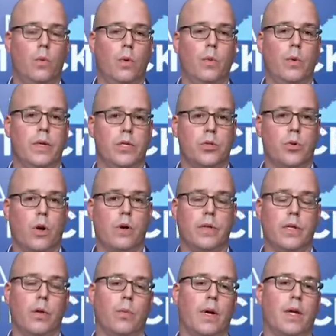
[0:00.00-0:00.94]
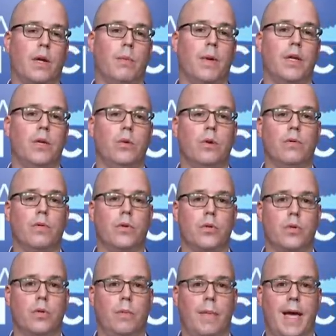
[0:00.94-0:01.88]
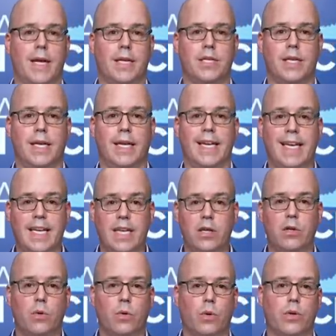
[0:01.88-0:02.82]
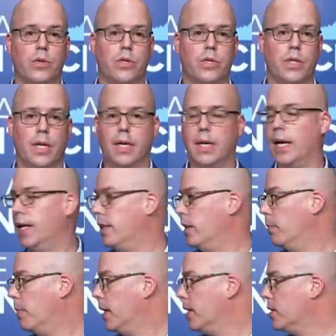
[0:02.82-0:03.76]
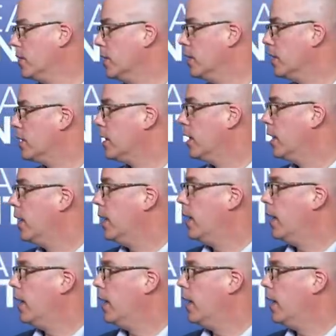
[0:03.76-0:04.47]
where we strongly recommend universal masking indoors and on the buses.